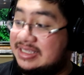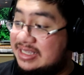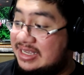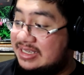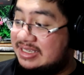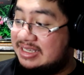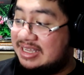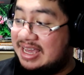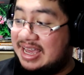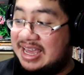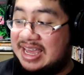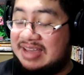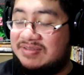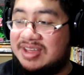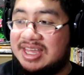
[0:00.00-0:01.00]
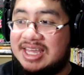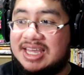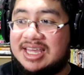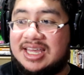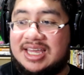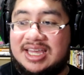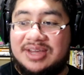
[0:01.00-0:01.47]
This game
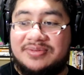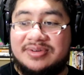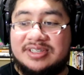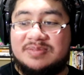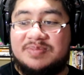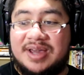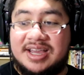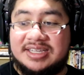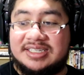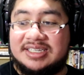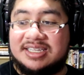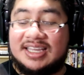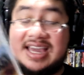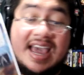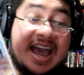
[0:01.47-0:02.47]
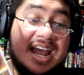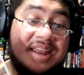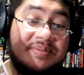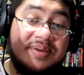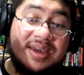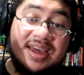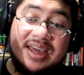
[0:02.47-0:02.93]
it was basically
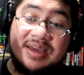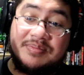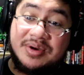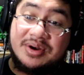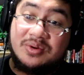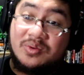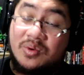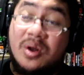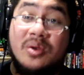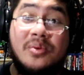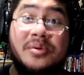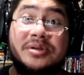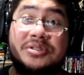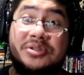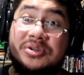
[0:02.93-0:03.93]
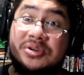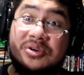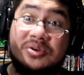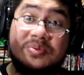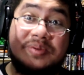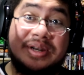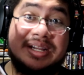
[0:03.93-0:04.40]
anime, but in World War
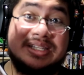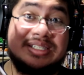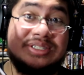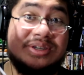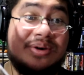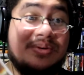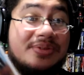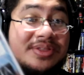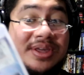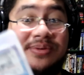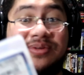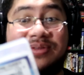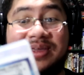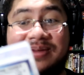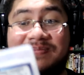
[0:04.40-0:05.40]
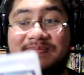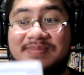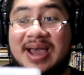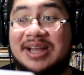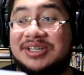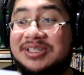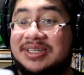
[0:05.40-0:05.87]
II, but its own thing with like
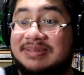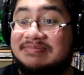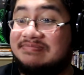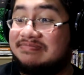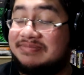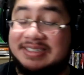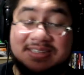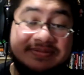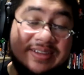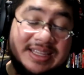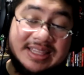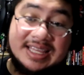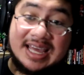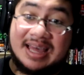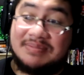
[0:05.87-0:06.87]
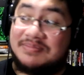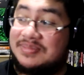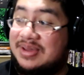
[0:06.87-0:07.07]
magic and stuff like that.